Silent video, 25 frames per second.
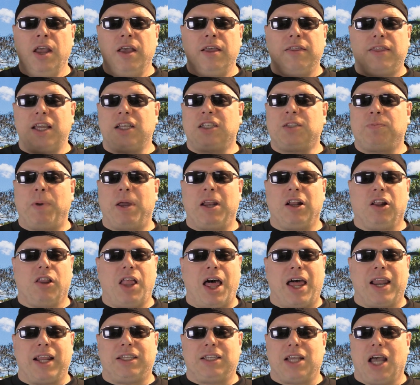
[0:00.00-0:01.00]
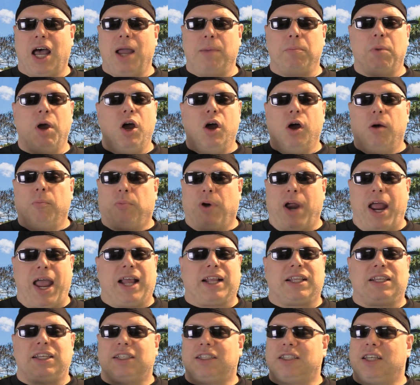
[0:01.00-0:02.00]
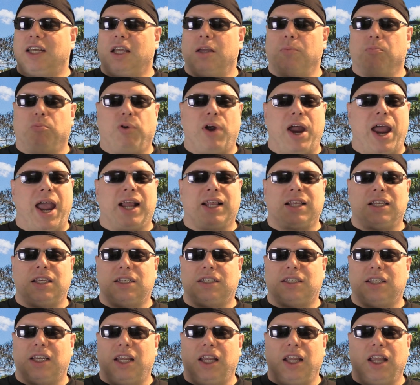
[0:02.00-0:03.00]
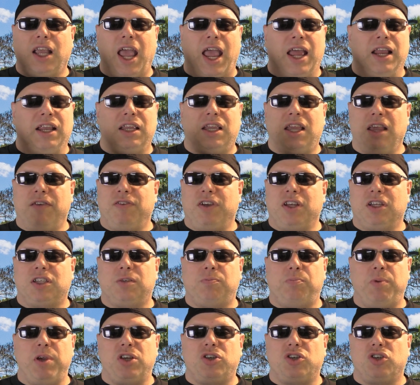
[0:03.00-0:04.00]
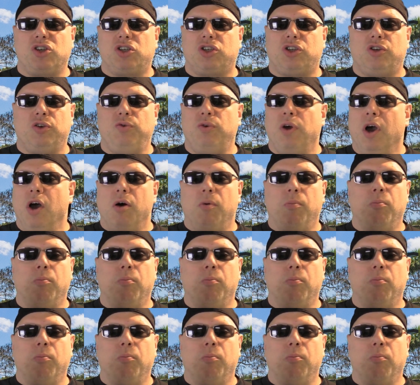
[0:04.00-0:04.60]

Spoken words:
They spend a lot of time practicing and giving speeches to